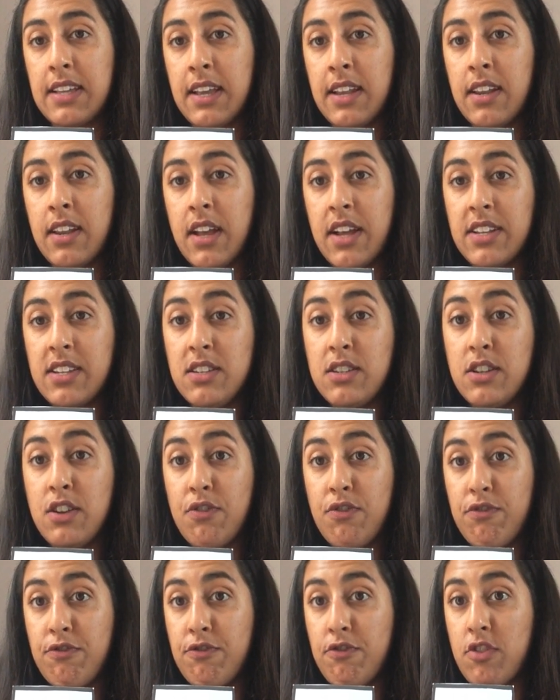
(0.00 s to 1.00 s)
in a
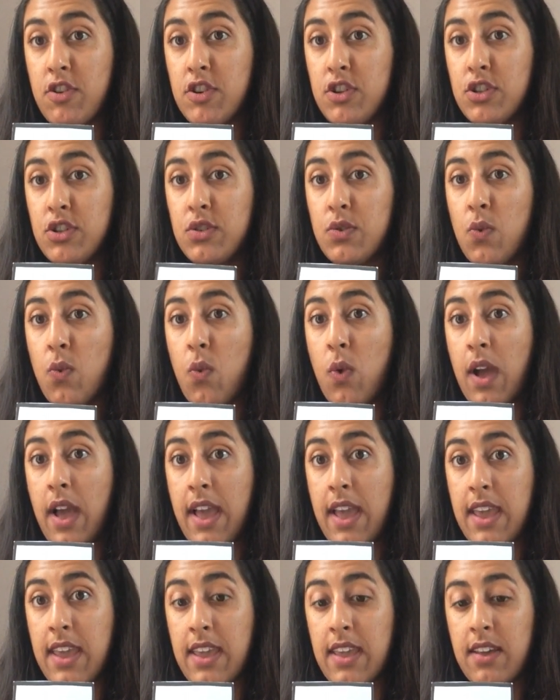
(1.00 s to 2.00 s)
different
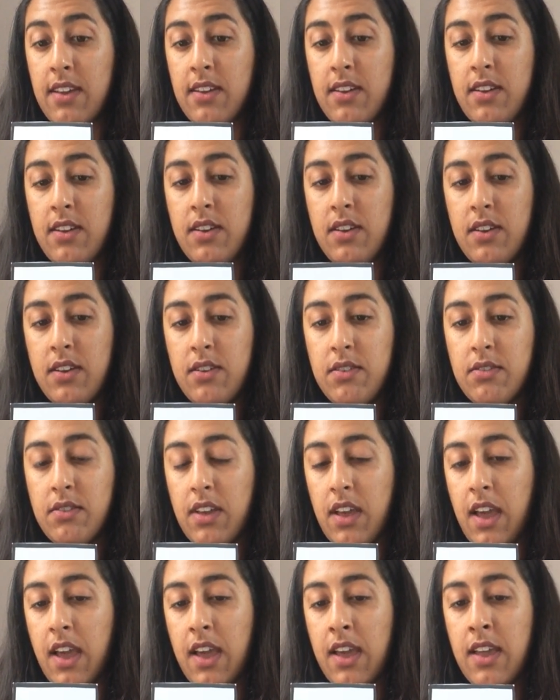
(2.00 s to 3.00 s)
way.
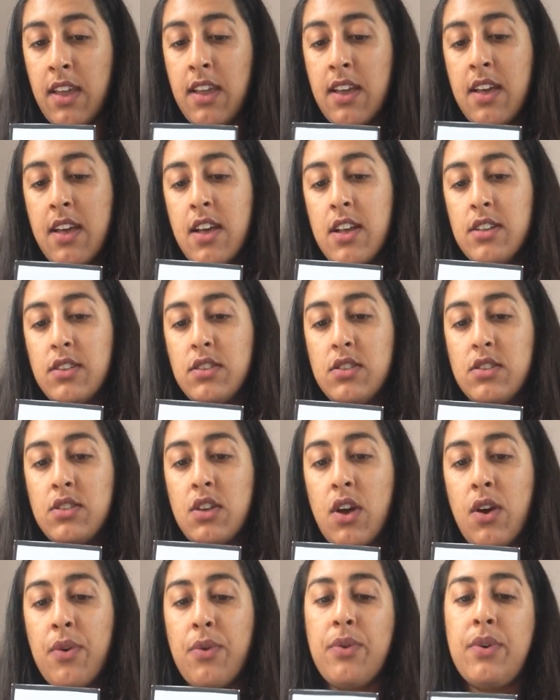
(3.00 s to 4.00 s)
Okay?
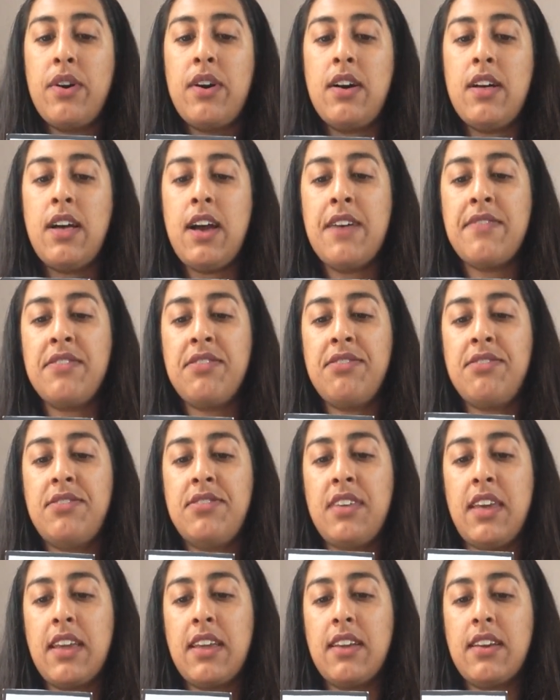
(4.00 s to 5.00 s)
So, have a
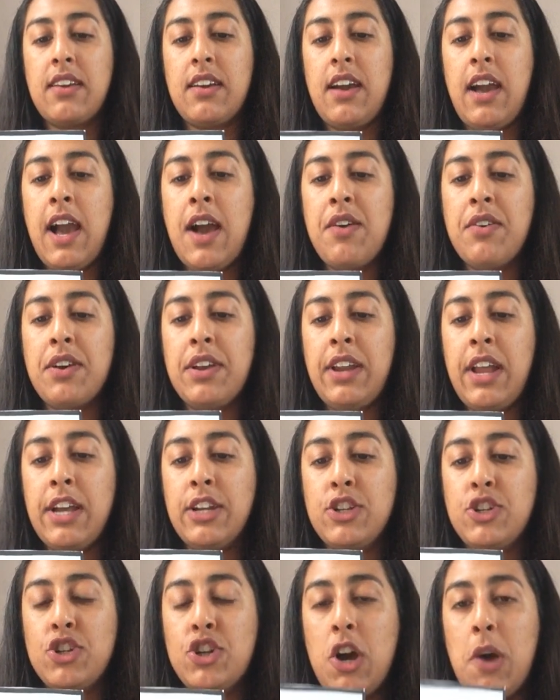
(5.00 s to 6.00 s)
think. How can I
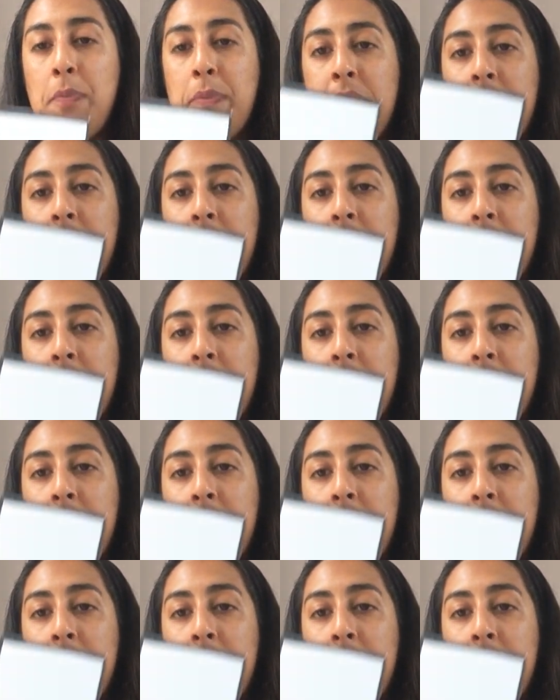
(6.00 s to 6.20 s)
chop